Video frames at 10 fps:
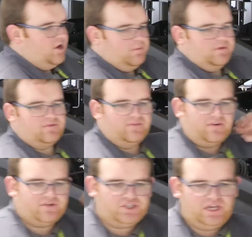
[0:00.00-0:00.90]
up if we've
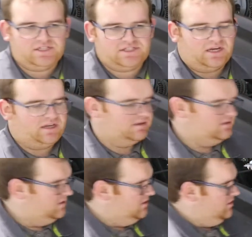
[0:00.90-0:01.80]
ever changed any
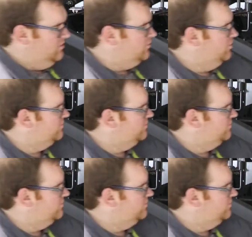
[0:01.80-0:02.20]
fuel